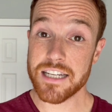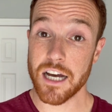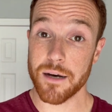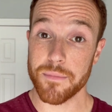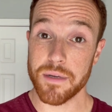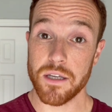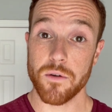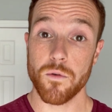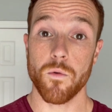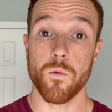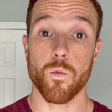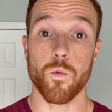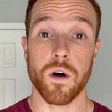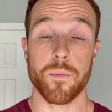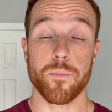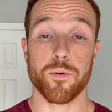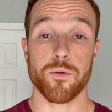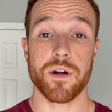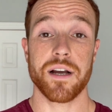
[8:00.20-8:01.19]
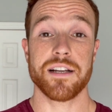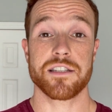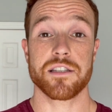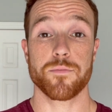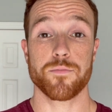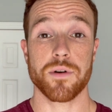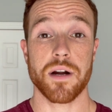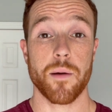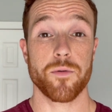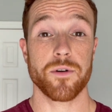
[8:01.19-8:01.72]
tell me what price the
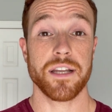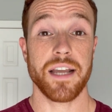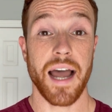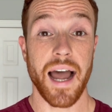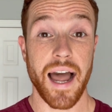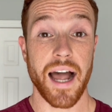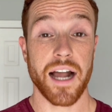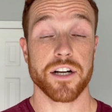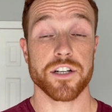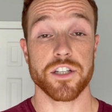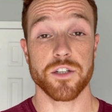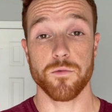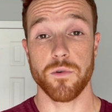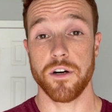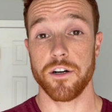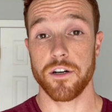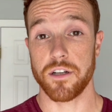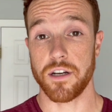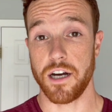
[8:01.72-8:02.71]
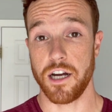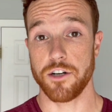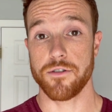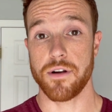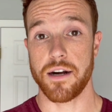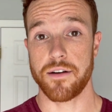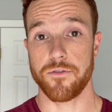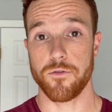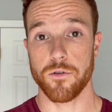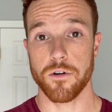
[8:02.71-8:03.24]
property actually went under
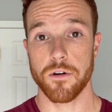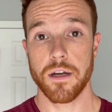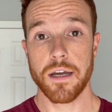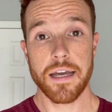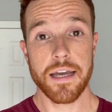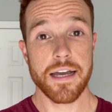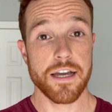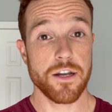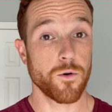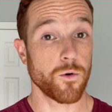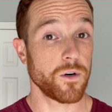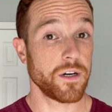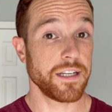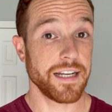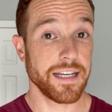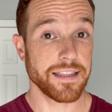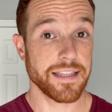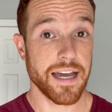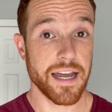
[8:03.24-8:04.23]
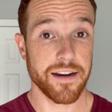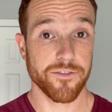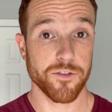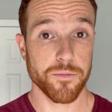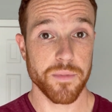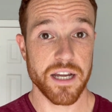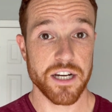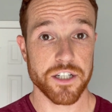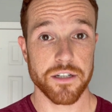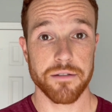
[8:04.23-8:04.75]
contract for. In order to get that
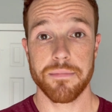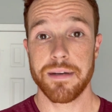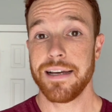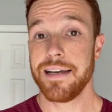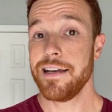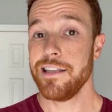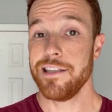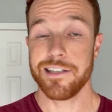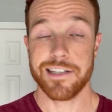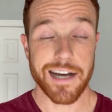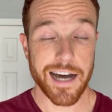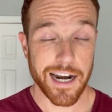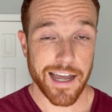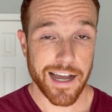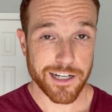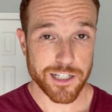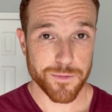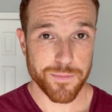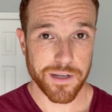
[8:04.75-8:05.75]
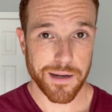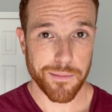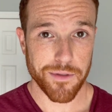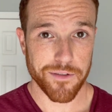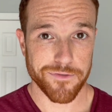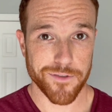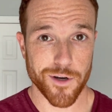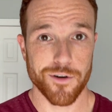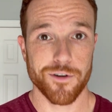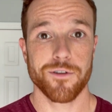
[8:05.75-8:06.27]
information, you got to actually pick up the
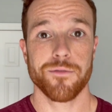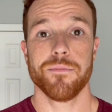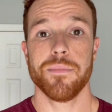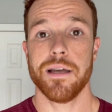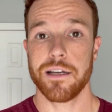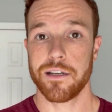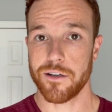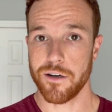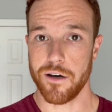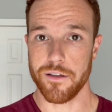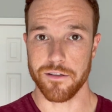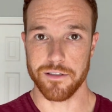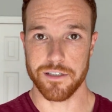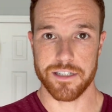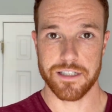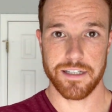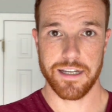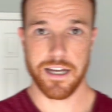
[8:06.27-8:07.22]
phone and call the listing